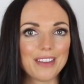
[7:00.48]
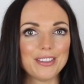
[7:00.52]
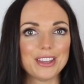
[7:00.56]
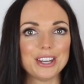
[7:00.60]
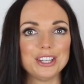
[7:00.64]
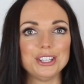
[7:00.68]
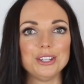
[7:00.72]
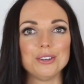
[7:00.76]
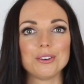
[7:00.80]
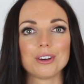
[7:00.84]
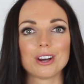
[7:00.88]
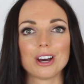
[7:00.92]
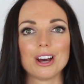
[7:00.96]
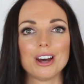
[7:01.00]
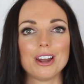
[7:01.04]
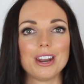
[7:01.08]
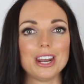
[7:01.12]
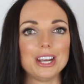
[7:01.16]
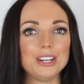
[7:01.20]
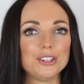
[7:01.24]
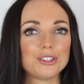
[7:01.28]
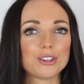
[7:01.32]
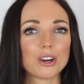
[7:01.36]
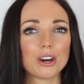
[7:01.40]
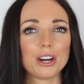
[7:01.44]
and then you
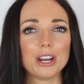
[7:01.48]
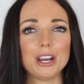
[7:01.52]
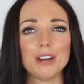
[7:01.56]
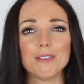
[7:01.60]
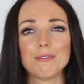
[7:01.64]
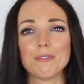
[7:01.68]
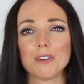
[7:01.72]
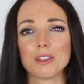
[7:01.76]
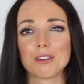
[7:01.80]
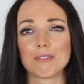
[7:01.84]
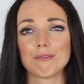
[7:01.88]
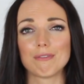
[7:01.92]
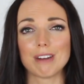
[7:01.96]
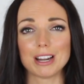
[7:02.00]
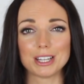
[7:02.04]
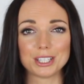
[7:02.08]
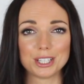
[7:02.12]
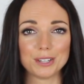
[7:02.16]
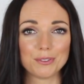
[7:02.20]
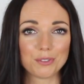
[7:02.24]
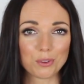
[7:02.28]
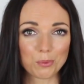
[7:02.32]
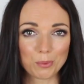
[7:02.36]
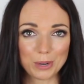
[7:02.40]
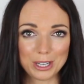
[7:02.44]
can enjoy it for the
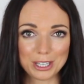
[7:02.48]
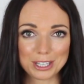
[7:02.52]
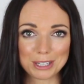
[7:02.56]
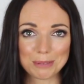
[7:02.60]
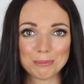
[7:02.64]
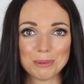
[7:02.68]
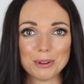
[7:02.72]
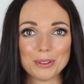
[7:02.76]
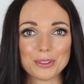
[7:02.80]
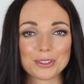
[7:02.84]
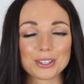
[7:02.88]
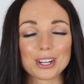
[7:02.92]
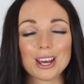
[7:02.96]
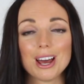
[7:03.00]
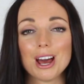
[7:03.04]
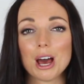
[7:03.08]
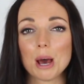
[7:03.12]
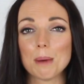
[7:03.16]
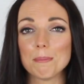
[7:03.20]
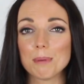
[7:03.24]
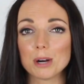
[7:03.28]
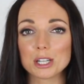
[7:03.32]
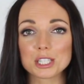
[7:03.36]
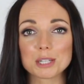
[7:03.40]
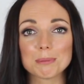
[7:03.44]
rest of the winter months
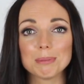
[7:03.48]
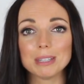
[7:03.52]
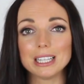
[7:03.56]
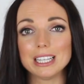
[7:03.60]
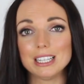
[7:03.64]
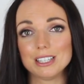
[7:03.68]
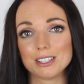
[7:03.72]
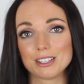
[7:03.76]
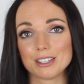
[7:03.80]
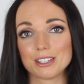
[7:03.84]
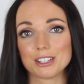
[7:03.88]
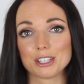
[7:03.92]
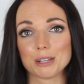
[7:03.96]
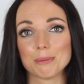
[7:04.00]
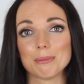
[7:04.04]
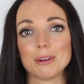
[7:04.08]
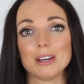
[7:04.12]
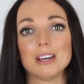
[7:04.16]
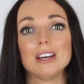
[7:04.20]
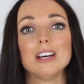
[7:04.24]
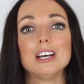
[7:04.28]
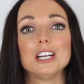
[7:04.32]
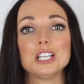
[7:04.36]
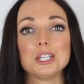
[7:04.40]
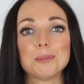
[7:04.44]
and possibly into
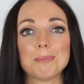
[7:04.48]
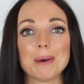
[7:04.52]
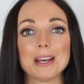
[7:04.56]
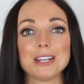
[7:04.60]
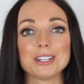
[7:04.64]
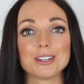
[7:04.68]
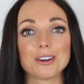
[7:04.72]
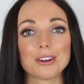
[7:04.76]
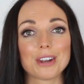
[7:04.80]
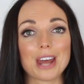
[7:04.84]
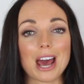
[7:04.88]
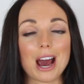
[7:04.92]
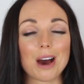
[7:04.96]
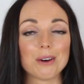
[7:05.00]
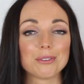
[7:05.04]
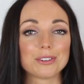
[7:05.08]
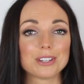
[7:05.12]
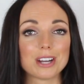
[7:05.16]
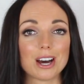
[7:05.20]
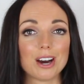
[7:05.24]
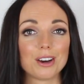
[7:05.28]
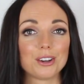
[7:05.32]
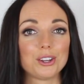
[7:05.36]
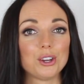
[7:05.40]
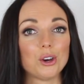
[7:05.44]
summer, depending on how
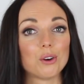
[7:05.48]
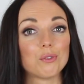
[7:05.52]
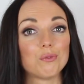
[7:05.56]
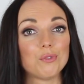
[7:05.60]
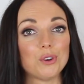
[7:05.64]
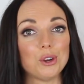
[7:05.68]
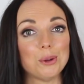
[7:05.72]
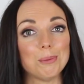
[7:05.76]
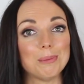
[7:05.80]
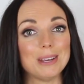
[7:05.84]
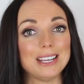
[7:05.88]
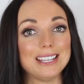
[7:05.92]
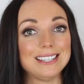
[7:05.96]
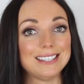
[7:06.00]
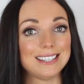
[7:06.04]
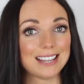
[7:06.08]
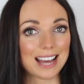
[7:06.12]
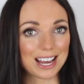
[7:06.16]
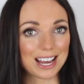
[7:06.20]
dark your room is